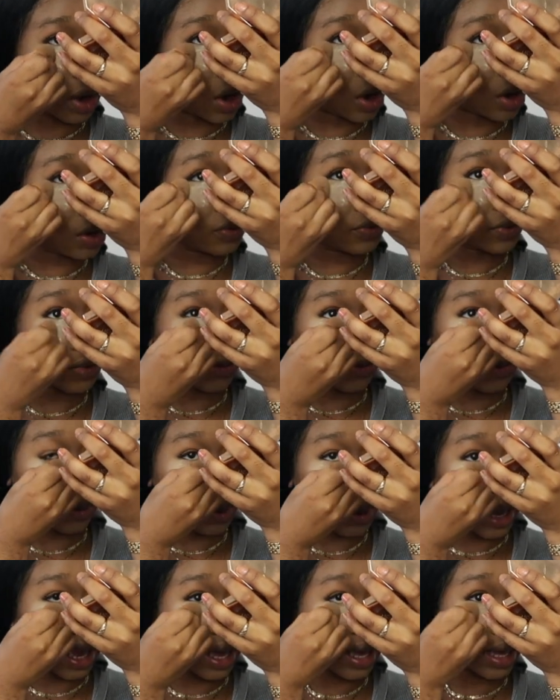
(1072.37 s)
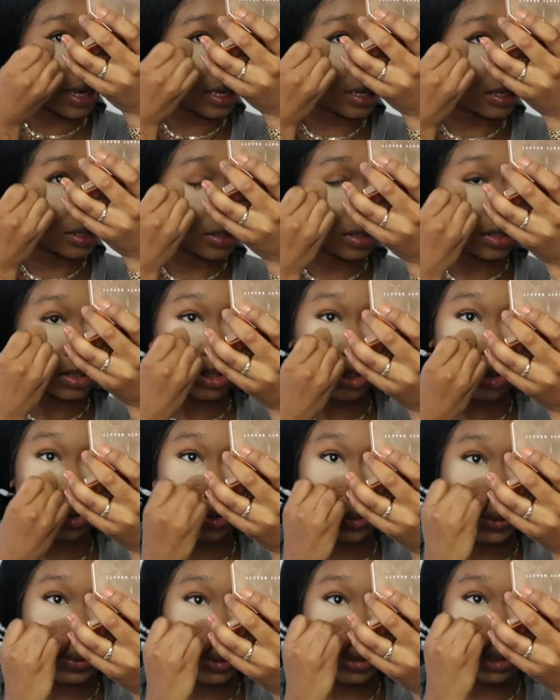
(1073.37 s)
over 4K
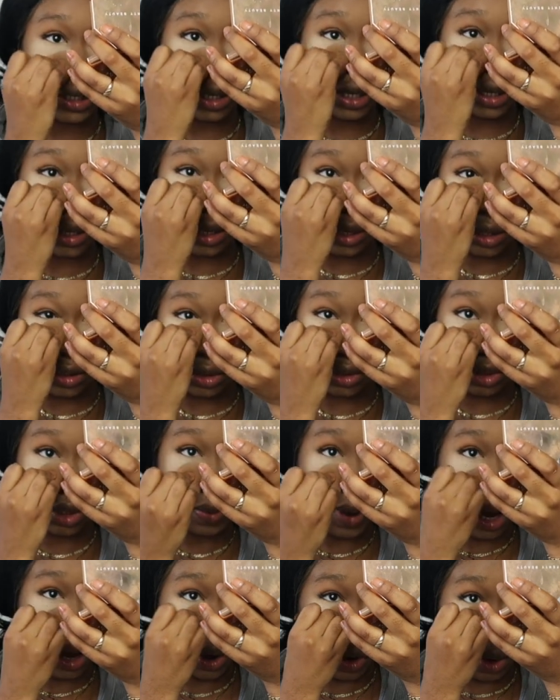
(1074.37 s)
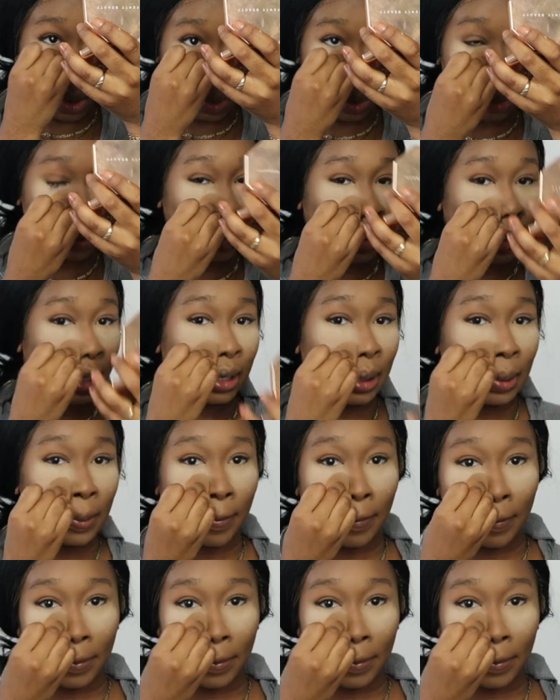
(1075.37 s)
to do my whole body.